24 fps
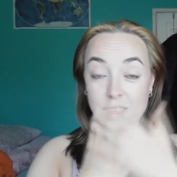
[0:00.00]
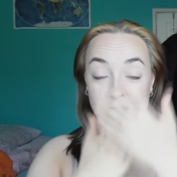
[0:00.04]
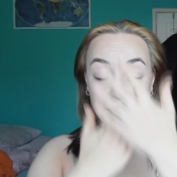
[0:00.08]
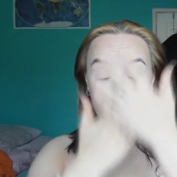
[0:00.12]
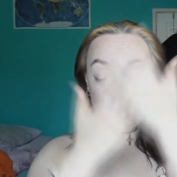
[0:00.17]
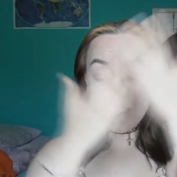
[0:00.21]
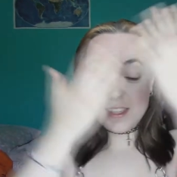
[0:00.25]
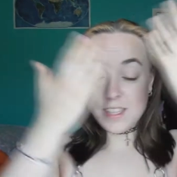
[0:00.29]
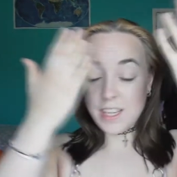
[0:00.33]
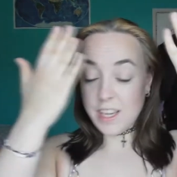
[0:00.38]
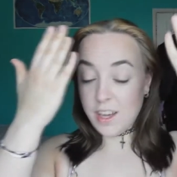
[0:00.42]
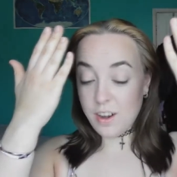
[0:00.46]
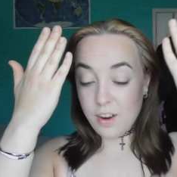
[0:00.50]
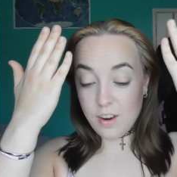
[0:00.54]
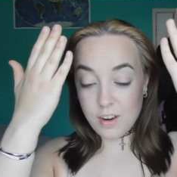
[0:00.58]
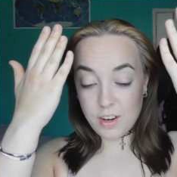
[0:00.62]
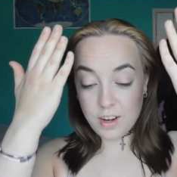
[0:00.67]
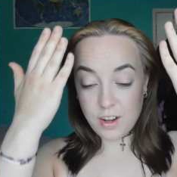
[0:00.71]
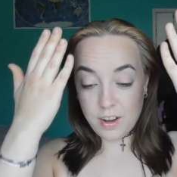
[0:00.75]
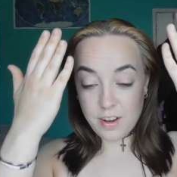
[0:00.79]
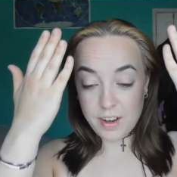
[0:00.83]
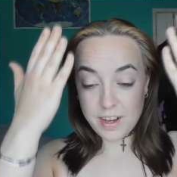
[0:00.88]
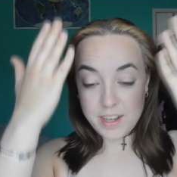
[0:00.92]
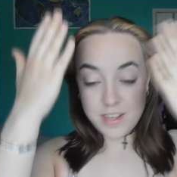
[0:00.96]
see our
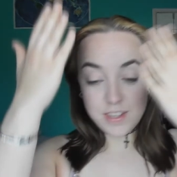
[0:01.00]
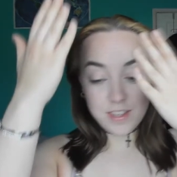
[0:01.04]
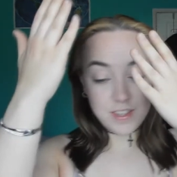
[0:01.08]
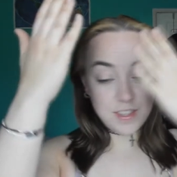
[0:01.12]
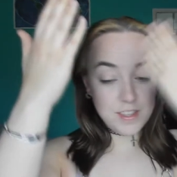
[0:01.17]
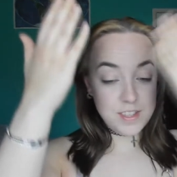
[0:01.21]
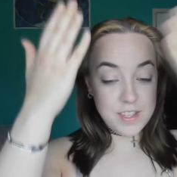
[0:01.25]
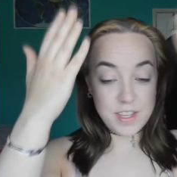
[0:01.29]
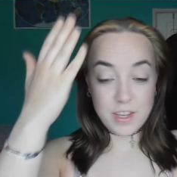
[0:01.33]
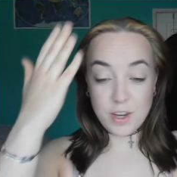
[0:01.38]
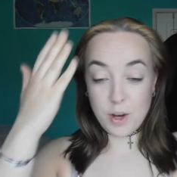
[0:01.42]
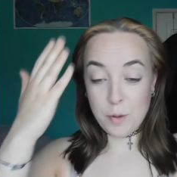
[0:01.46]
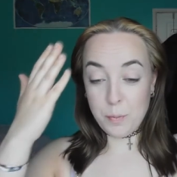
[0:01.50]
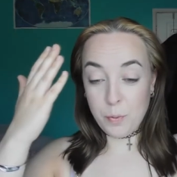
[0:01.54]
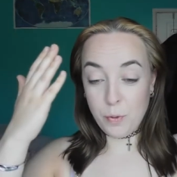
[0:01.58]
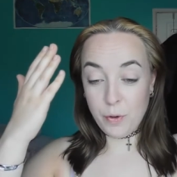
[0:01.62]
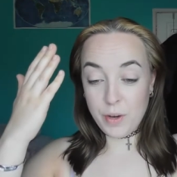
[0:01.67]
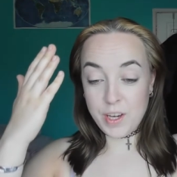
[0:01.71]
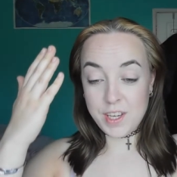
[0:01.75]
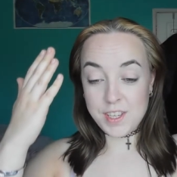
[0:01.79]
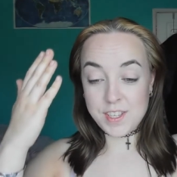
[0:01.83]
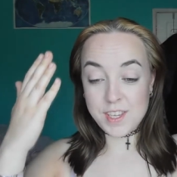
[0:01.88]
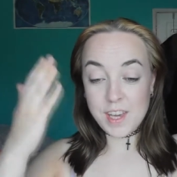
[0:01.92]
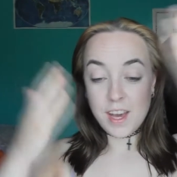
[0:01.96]
guys, see our
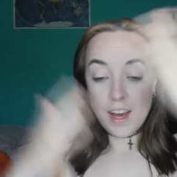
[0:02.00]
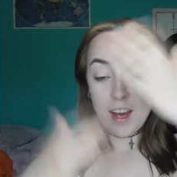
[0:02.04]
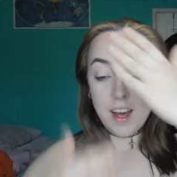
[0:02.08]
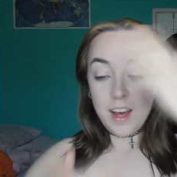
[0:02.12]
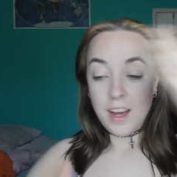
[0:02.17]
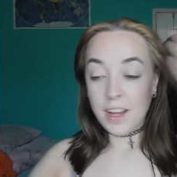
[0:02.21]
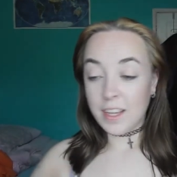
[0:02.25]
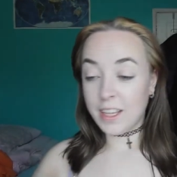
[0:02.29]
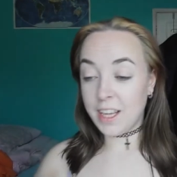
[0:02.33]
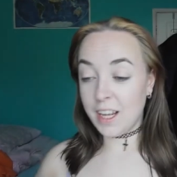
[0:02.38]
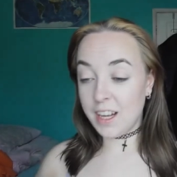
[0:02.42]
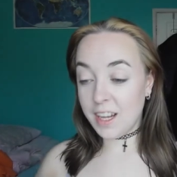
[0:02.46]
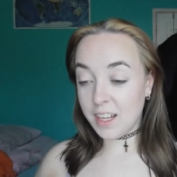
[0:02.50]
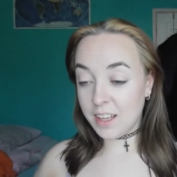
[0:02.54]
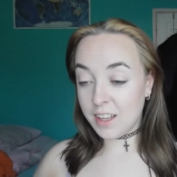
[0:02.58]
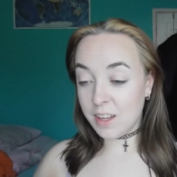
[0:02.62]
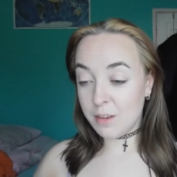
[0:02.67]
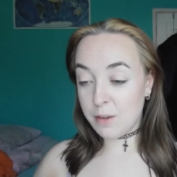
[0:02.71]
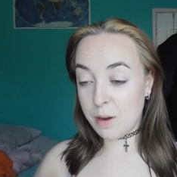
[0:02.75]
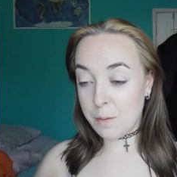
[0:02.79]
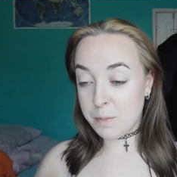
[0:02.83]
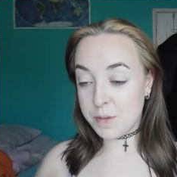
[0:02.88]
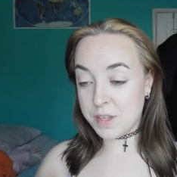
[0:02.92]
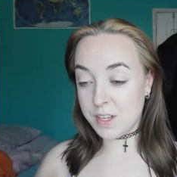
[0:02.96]
boys getting the
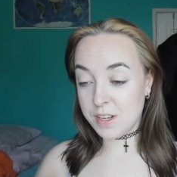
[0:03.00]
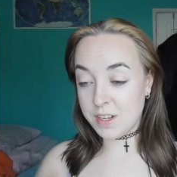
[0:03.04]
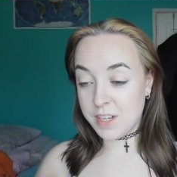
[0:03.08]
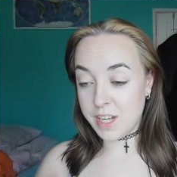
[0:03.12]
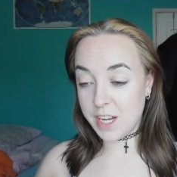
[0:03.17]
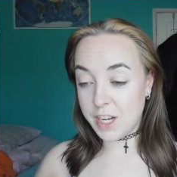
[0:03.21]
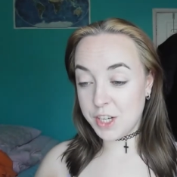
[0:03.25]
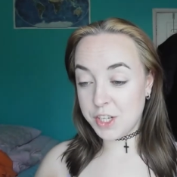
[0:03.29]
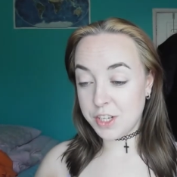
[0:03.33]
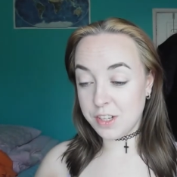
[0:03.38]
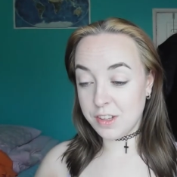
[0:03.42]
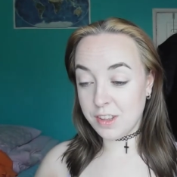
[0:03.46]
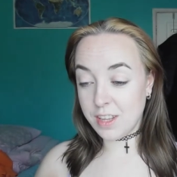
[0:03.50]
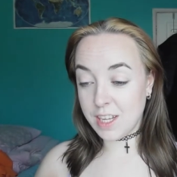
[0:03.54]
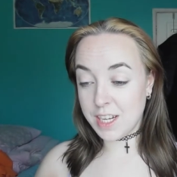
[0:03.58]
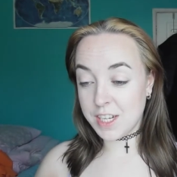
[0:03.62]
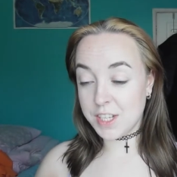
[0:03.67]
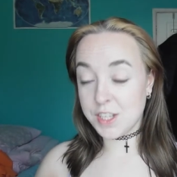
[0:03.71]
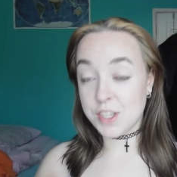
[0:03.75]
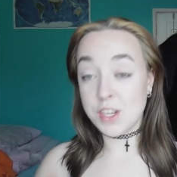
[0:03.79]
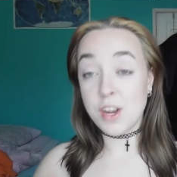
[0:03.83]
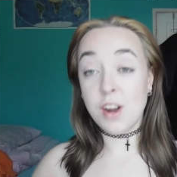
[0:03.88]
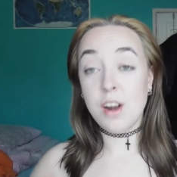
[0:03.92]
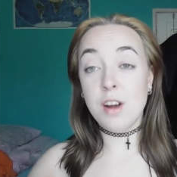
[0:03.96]
representation they
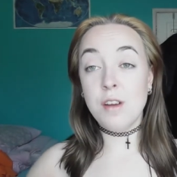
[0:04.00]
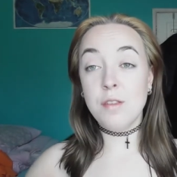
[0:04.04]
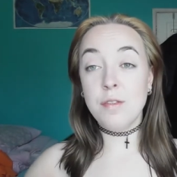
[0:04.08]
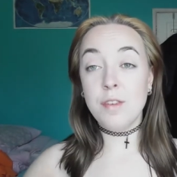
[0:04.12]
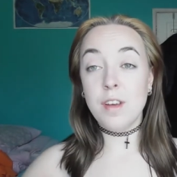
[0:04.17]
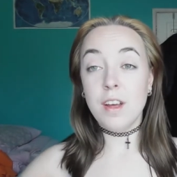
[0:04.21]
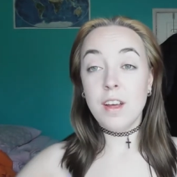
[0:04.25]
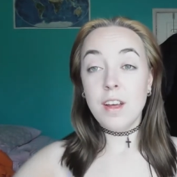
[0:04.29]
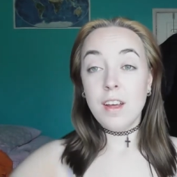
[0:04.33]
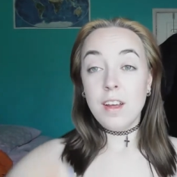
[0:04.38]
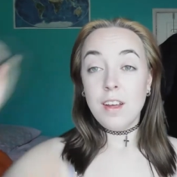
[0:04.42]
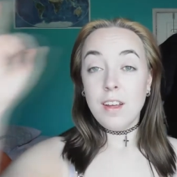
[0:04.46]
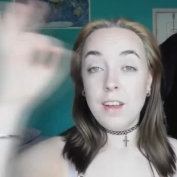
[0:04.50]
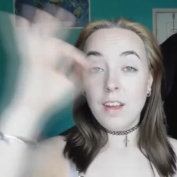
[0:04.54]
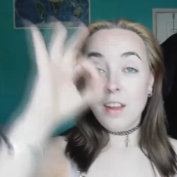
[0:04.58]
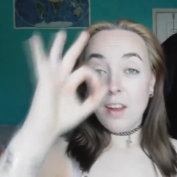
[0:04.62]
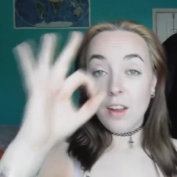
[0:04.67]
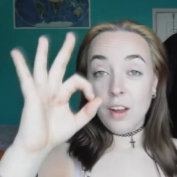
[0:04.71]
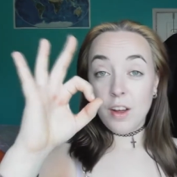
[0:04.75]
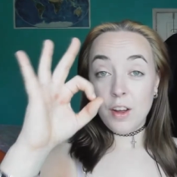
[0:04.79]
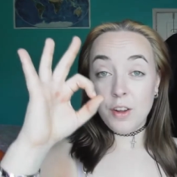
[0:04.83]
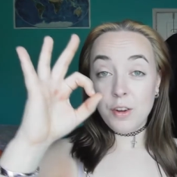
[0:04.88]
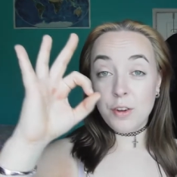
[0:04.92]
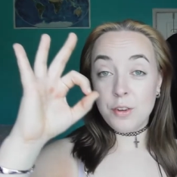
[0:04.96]
deserve
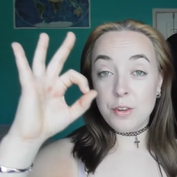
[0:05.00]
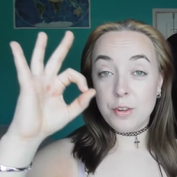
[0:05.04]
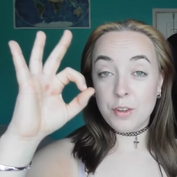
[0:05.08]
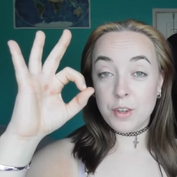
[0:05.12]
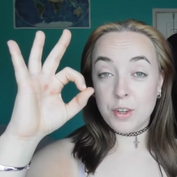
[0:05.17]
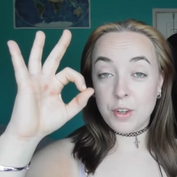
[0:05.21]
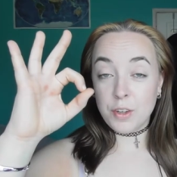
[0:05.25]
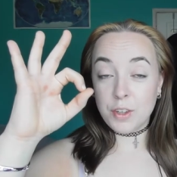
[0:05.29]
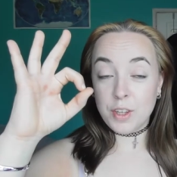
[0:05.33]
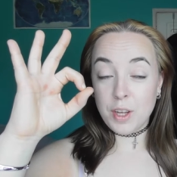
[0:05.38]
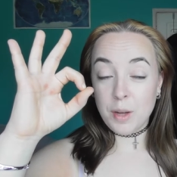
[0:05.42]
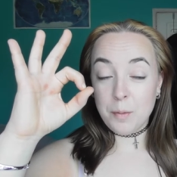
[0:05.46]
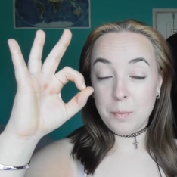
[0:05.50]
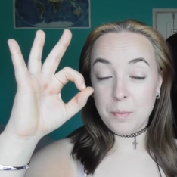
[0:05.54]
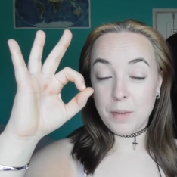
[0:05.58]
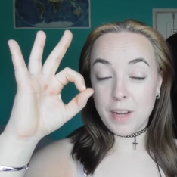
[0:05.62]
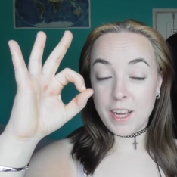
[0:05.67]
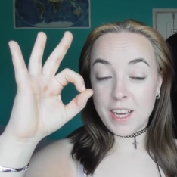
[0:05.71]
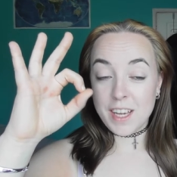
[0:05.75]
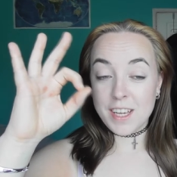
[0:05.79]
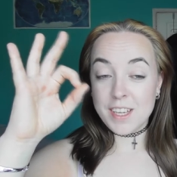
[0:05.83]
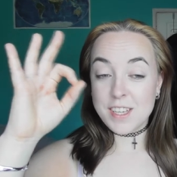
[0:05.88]
under a good company.